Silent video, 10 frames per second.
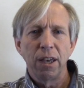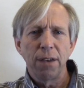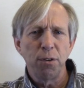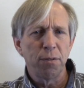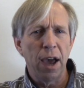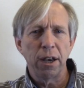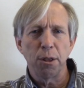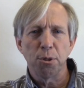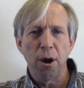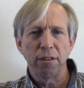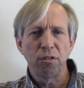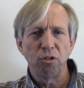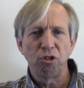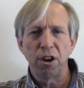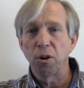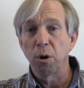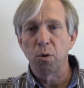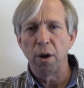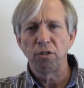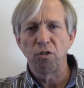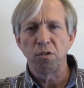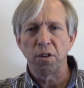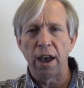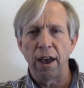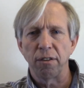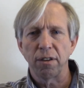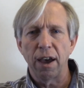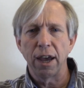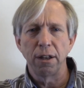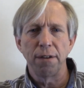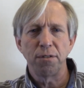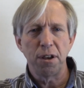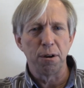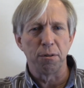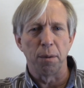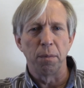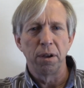If you've got any thoughts to share or questions to ask, I'd love to hear them.